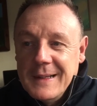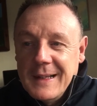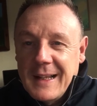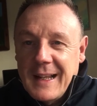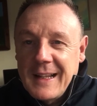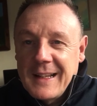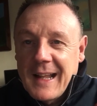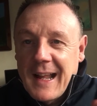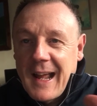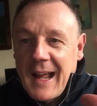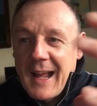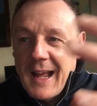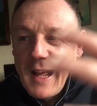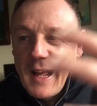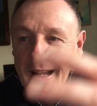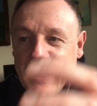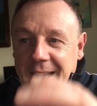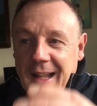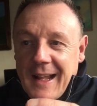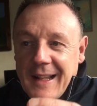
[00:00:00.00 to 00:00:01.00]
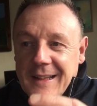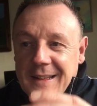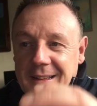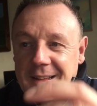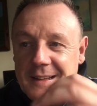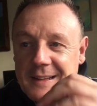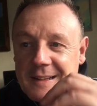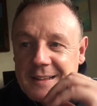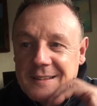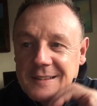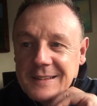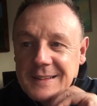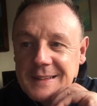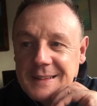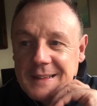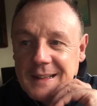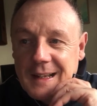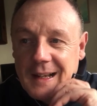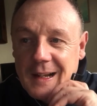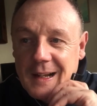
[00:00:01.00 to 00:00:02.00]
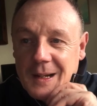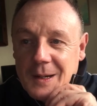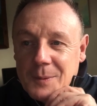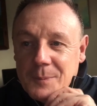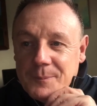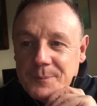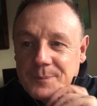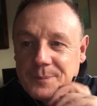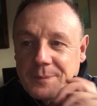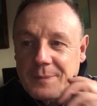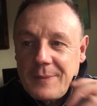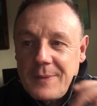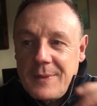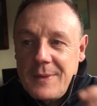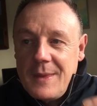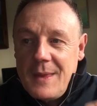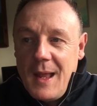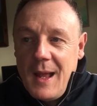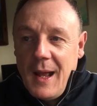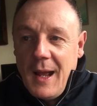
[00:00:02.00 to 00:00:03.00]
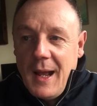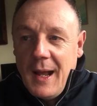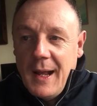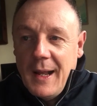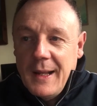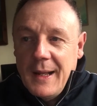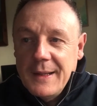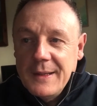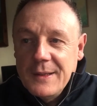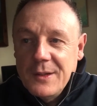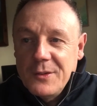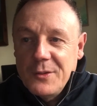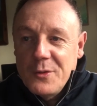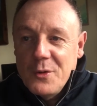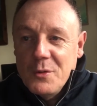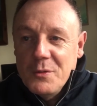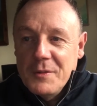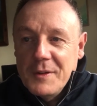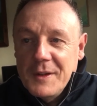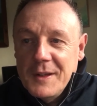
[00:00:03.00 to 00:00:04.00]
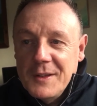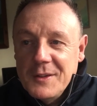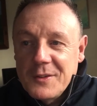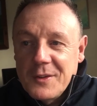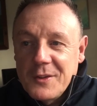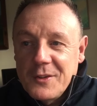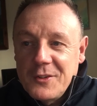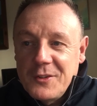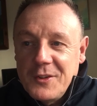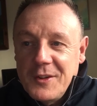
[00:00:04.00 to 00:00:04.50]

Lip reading: and endings. And the story is that